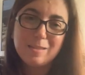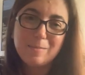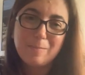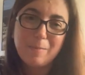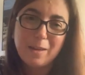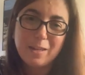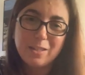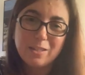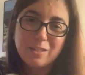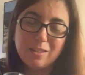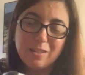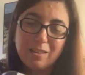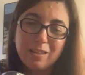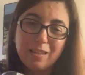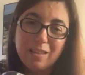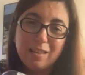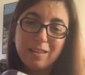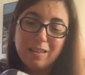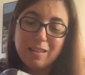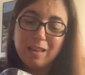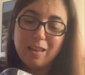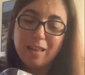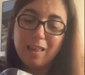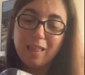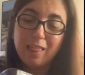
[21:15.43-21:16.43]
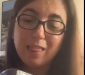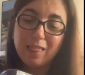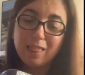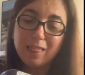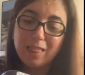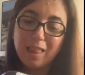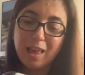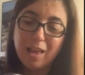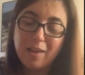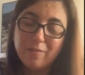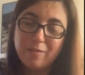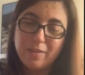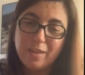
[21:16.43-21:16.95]
Especially
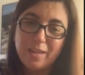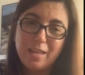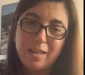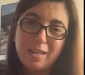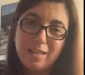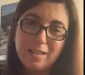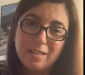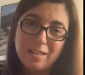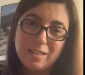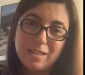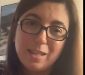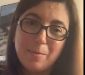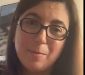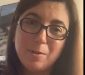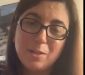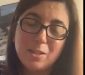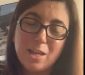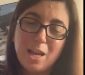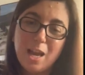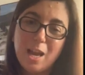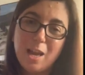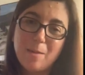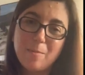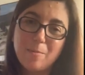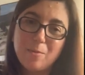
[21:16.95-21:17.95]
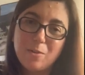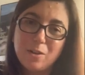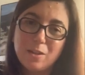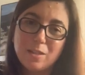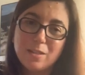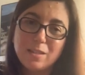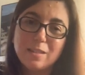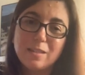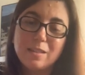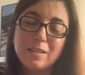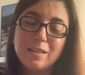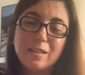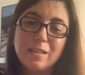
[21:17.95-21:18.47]
love it in the summertime.
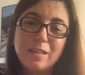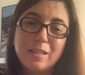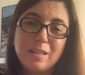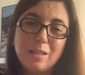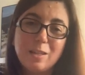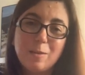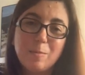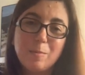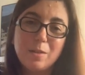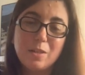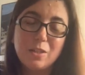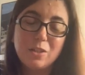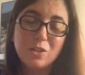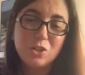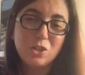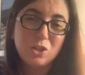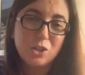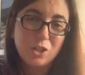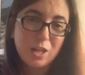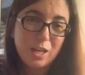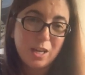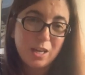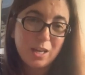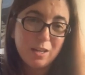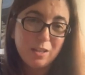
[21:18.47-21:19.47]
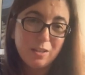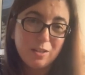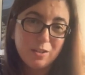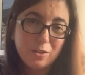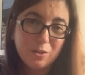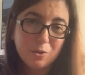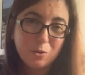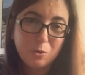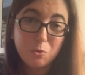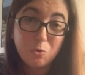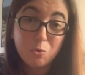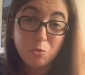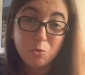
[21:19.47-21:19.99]
There's a little bit of shade, a
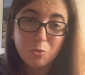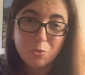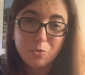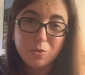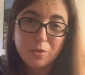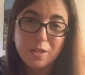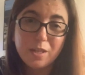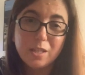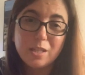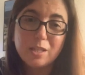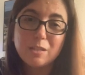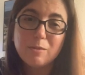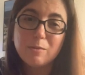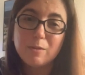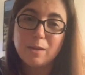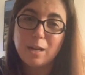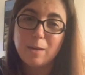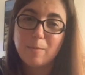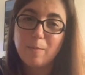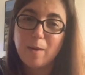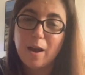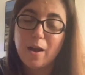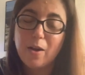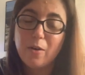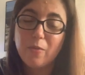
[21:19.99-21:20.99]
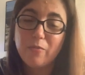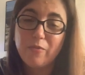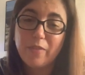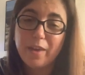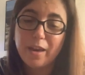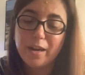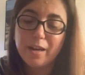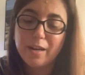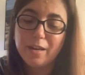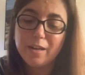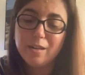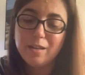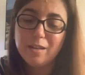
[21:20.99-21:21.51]
little coolness when I'm out
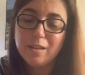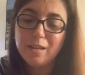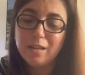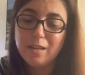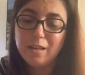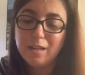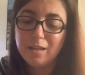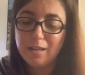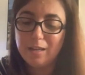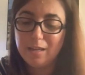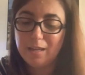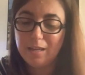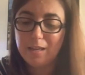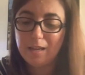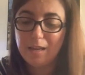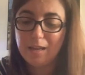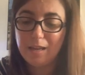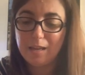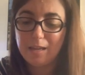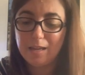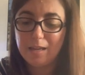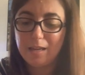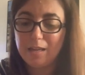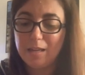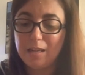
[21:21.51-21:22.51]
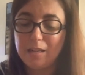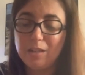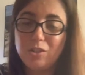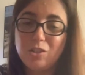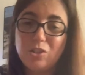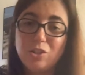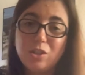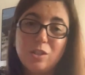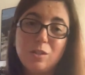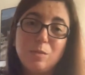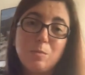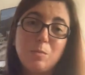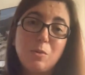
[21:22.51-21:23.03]
there, and
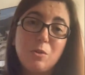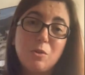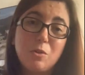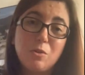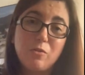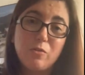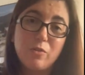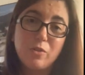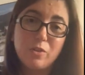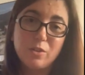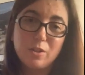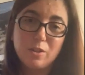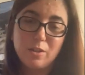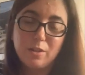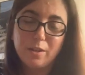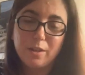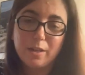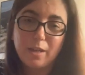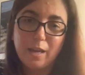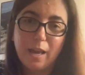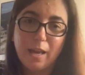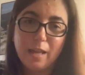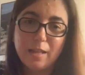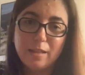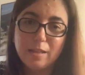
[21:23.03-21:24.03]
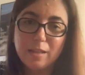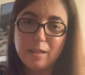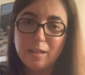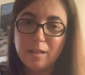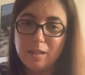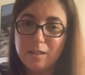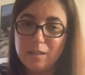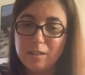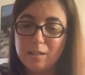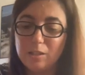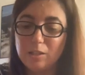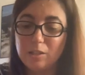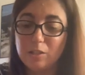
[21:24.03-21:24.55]
it's just beautiful to look at.
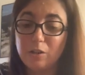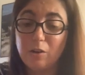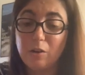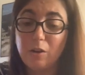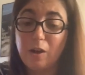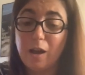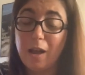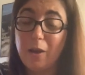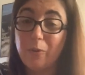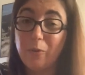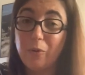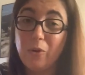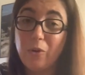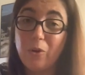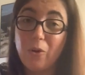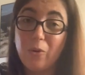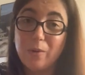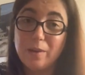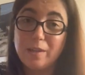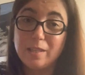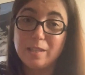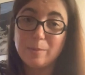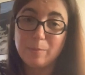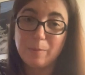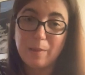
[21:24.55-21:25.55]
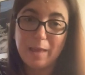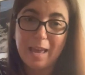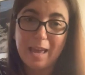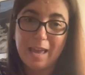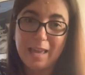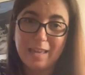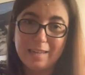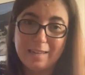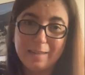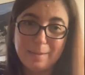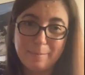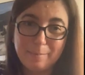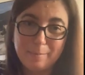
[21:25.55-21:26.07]
So I will always
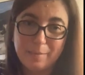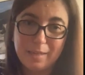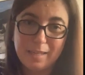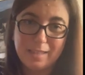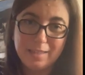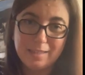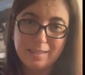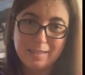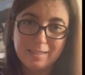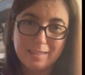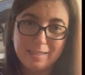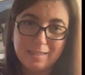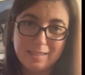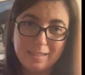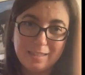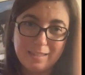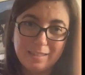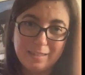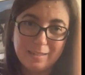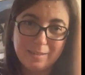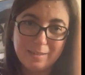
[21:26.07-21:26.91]
plant beans.